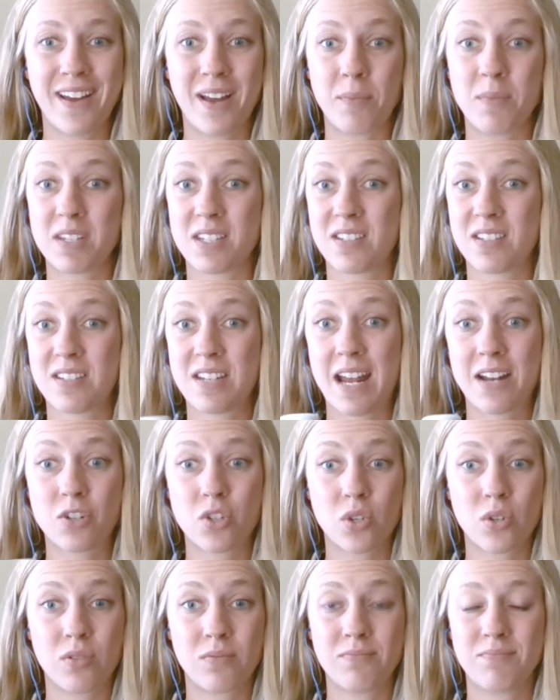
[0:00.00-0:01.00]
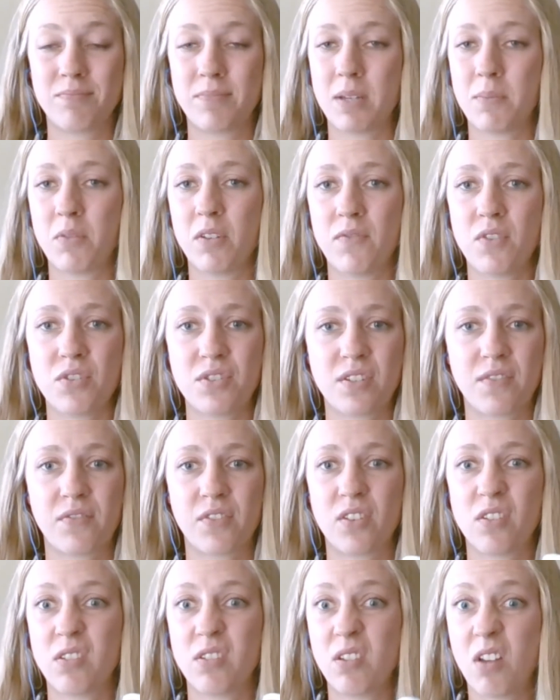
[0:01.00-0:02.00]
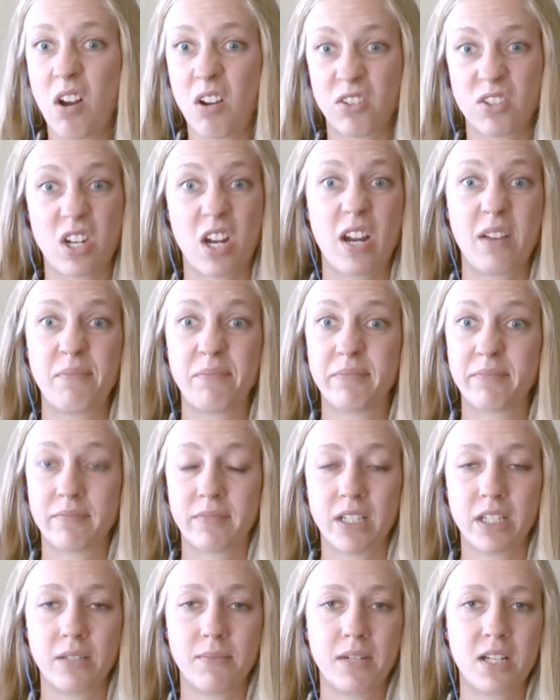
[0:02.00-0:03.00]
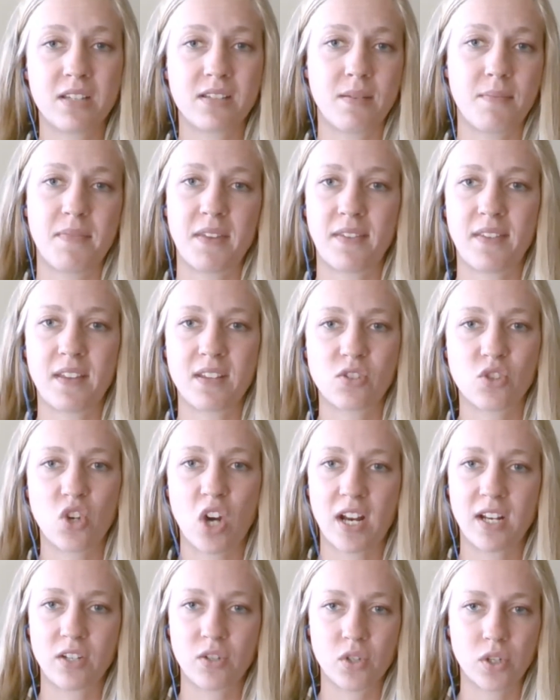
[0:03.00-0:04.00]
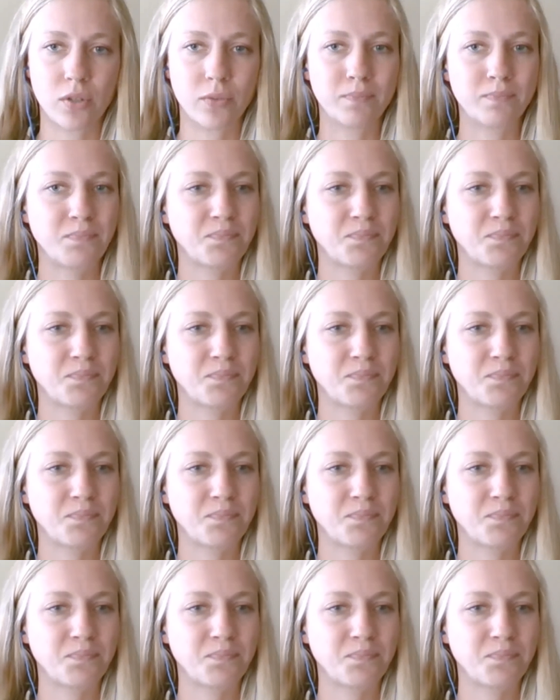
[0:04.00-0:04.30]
This is natural. People have used it for a long time. It's something that's tried and true.